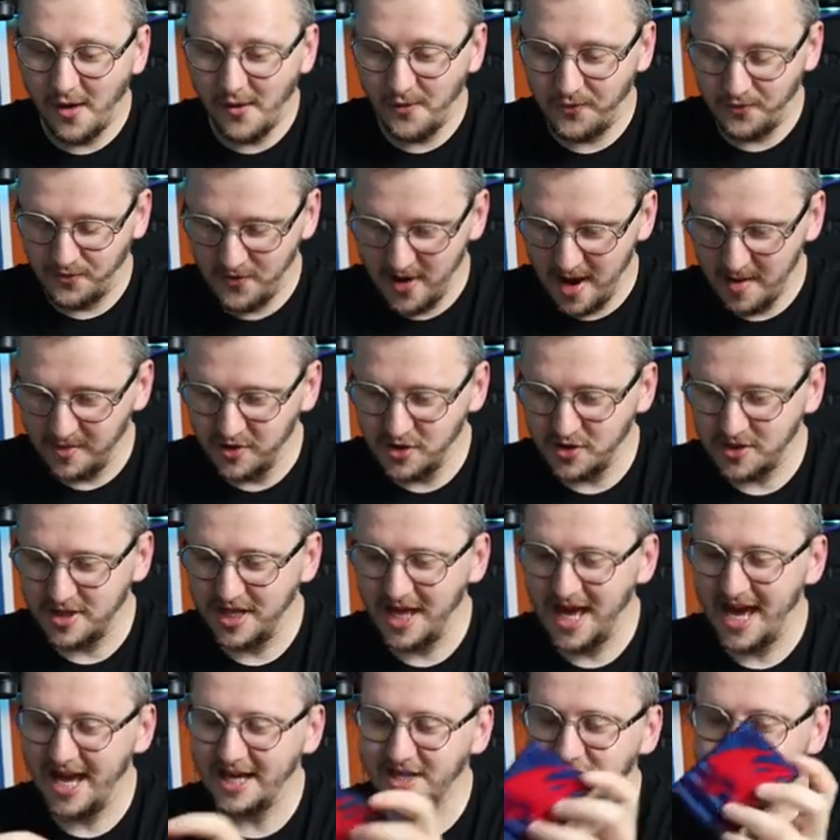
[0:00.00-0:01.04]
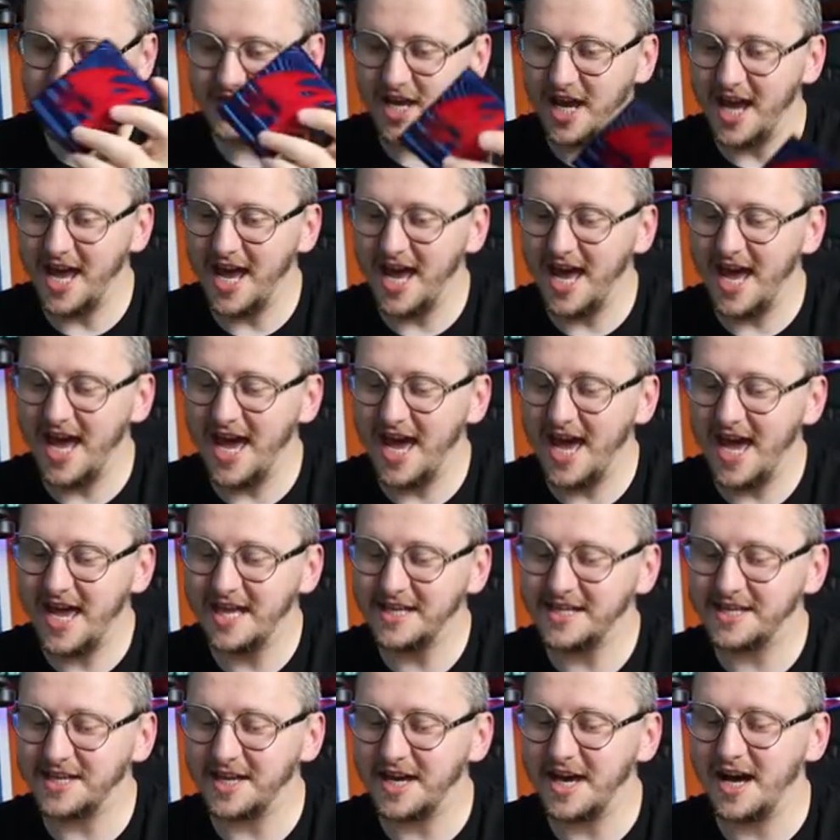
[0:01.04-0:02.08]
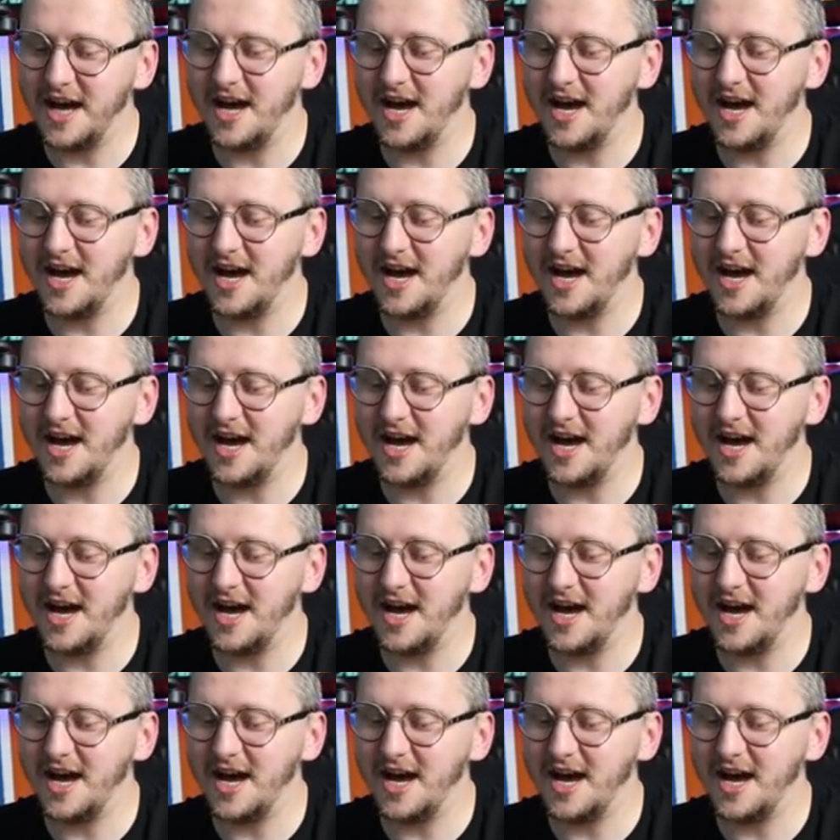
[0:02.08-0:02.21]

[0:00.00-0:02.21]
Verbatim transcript: Rebel Clash. And